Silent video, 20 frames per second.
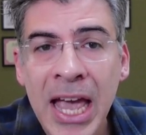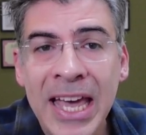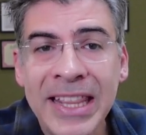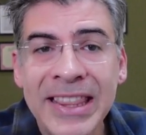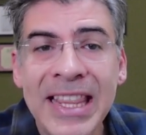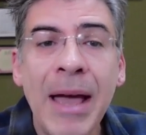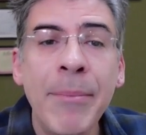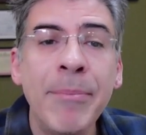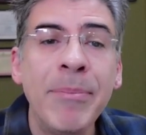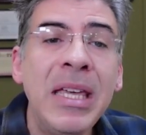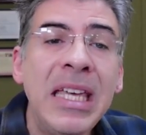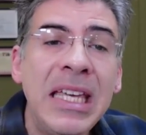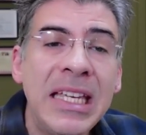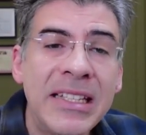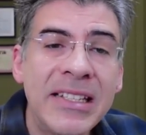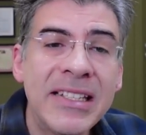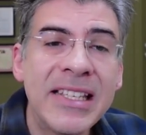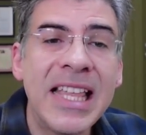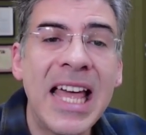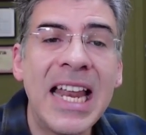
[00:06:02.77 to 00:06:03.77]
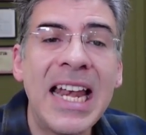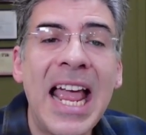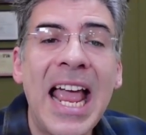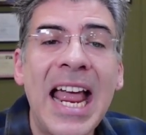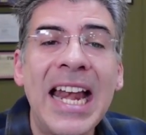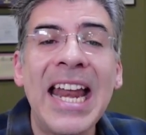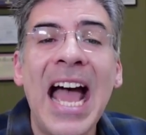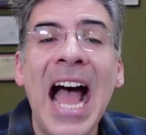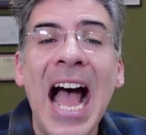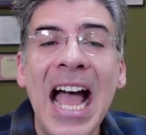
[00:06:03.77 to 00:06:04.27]
And that means that
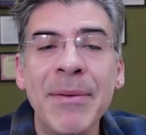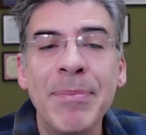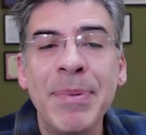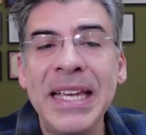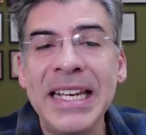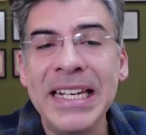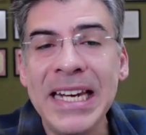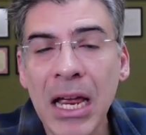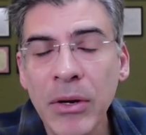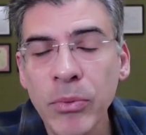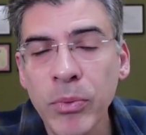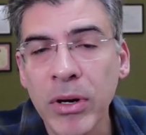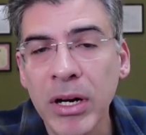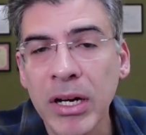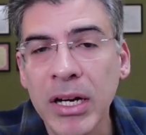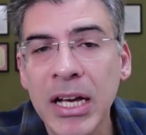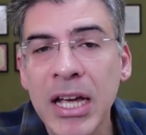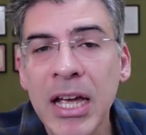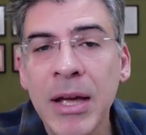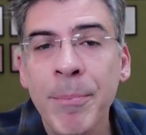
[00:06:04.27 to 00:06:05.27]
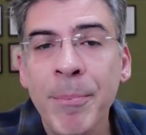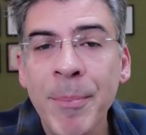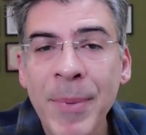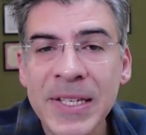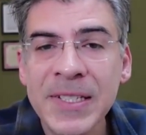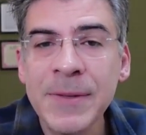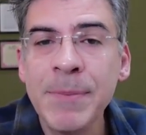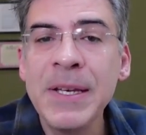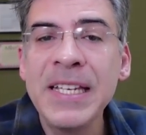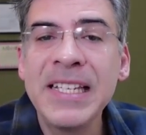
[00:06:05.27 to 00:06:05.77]
an IP network
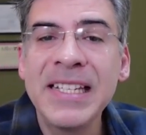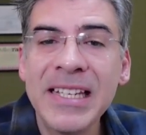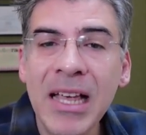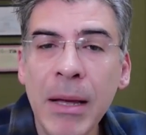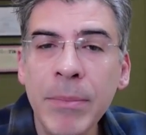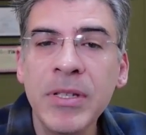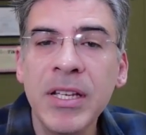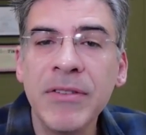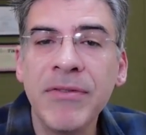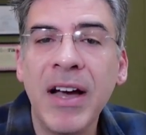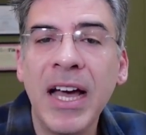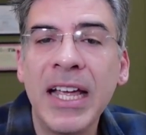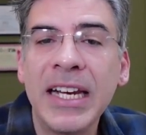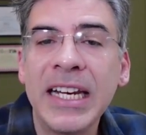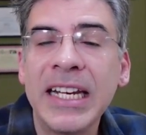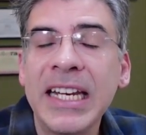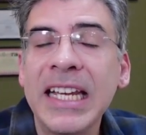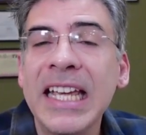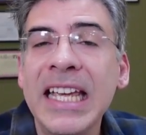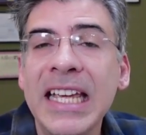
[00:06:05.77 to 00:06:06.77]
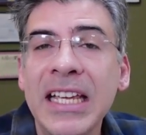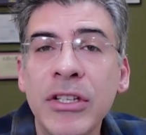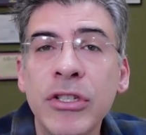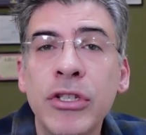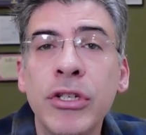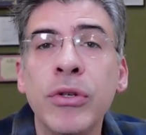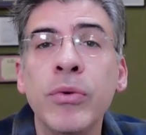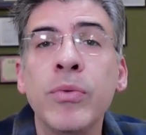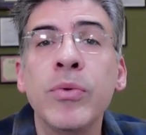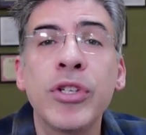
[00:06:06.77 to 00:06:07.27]
must be subdivided
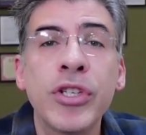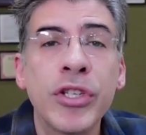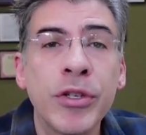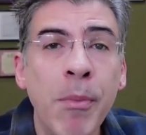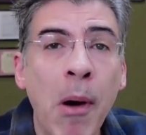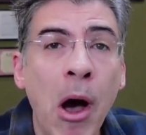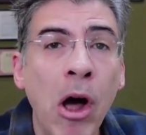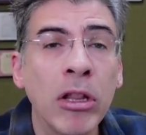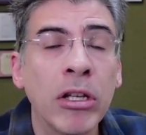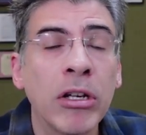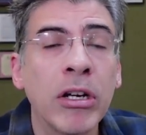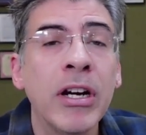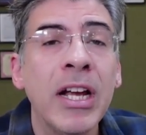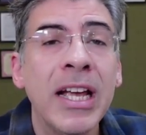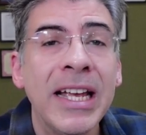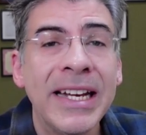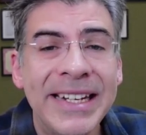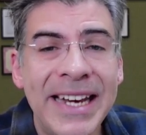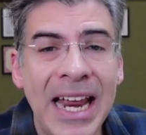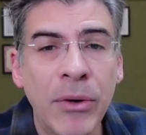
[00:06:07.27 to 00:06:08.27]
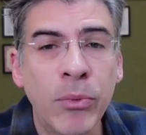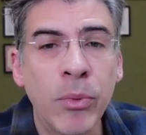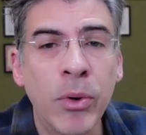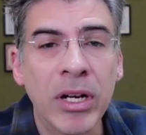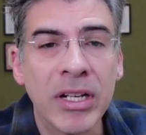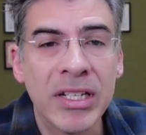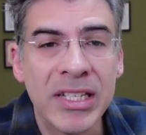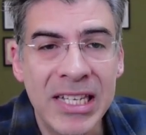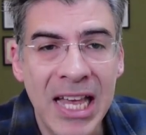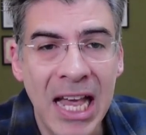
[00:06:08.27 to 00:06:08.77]
into smaller
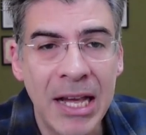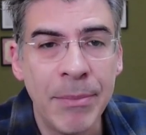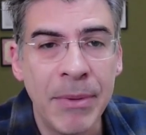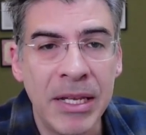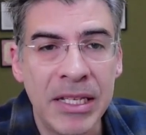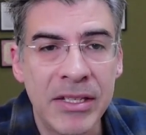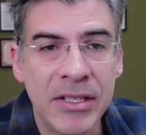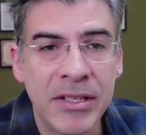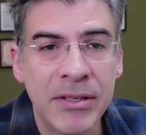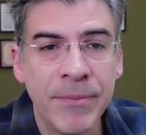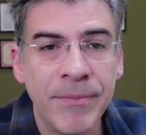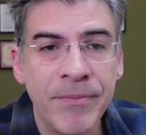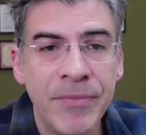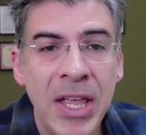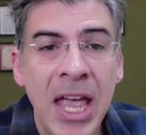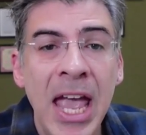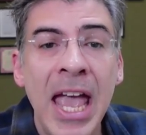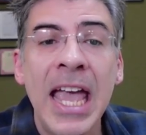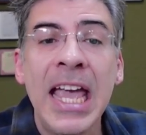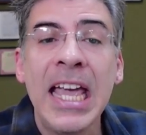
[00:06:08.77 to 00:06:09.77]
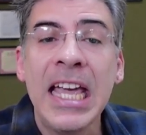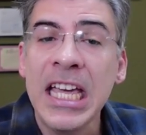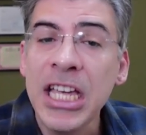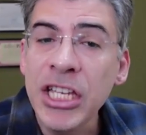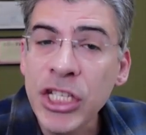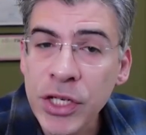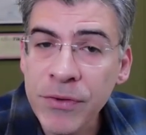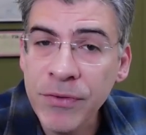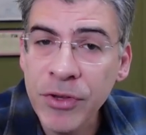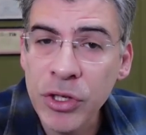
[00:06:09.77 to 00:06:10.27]
network segments.
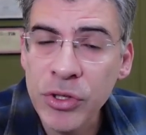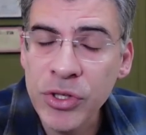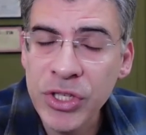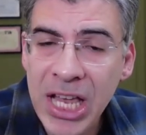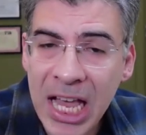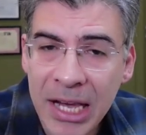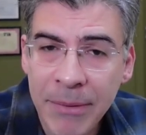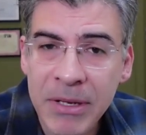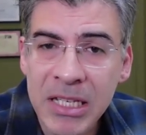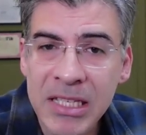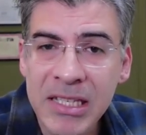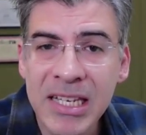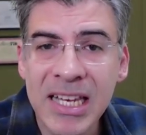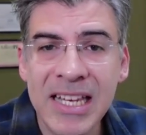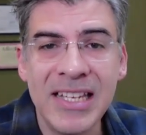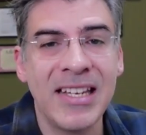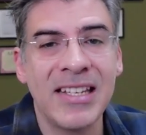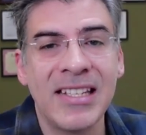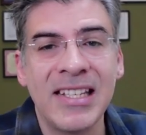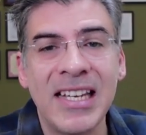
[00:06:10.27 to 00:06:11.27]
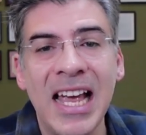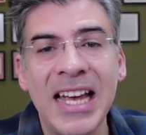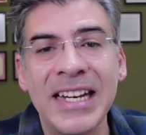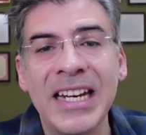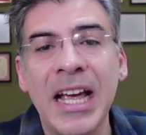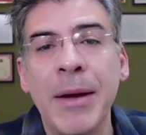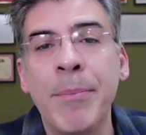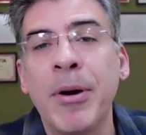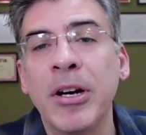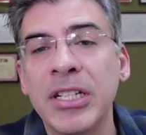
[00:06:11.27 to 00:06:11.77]
Each of those segments is assigned
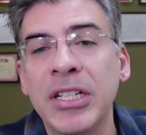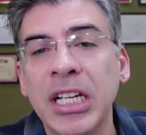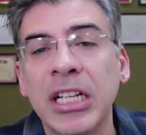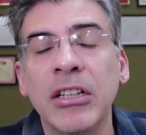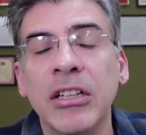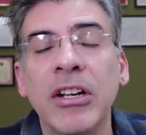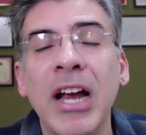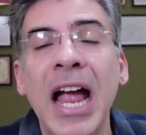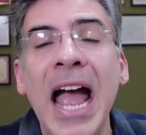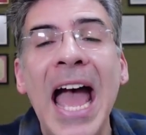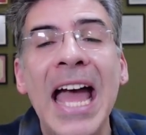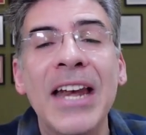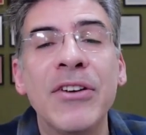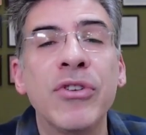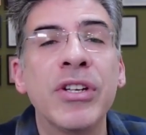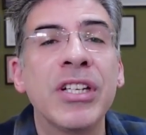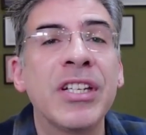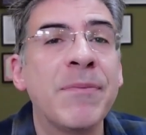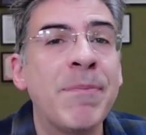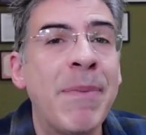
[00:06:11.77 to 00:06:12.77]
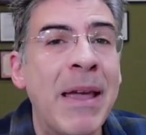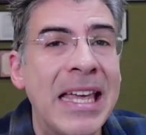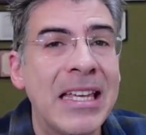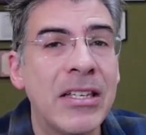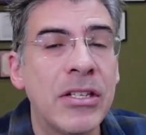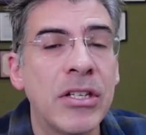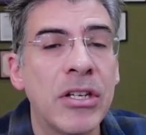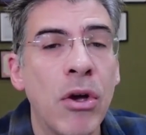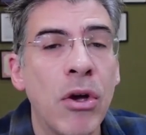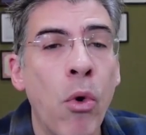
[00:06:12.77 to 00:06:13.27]
a particular address
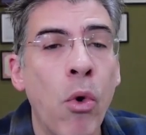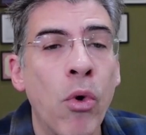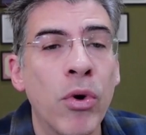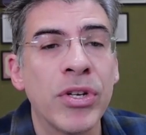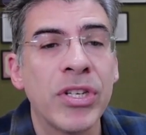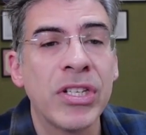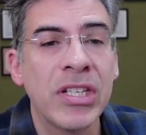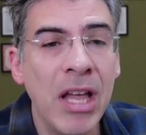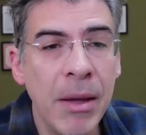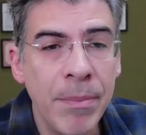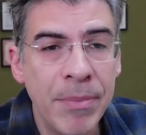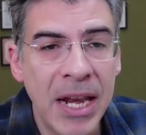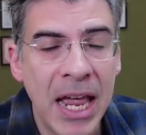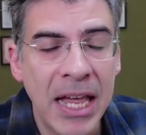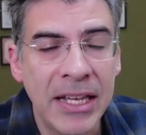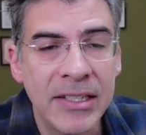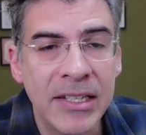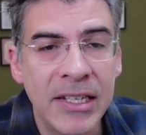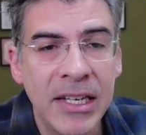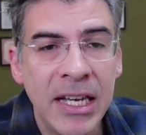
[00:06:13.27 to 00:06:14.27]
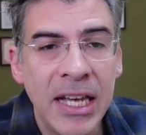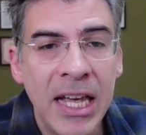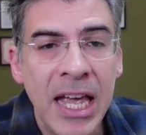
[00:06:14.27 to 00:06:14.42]
space or subnet.